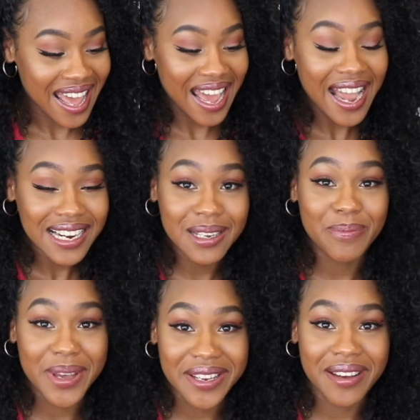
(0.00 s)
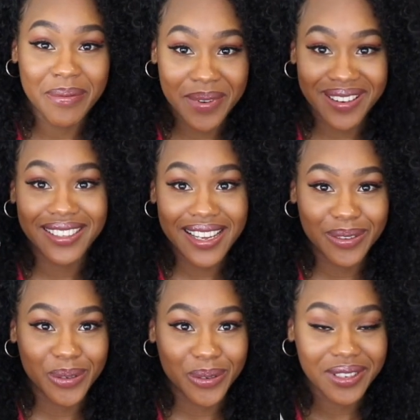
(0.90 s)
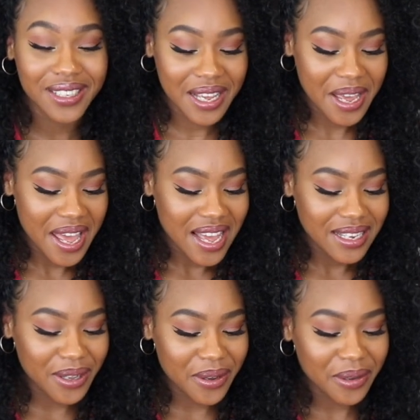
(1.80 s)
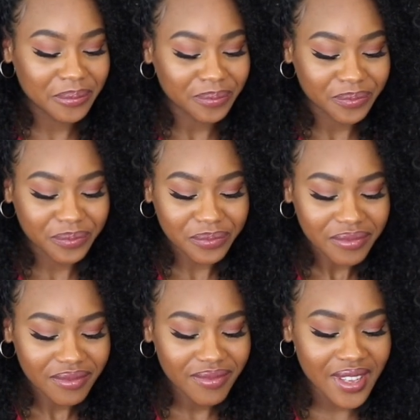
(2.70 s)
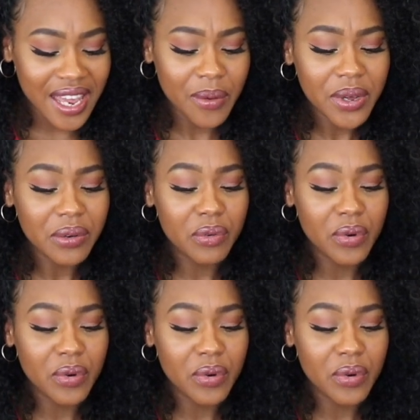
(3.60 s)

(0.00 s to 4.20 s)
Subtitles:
I actually picked up a pair of cycle shorts, so, and I went with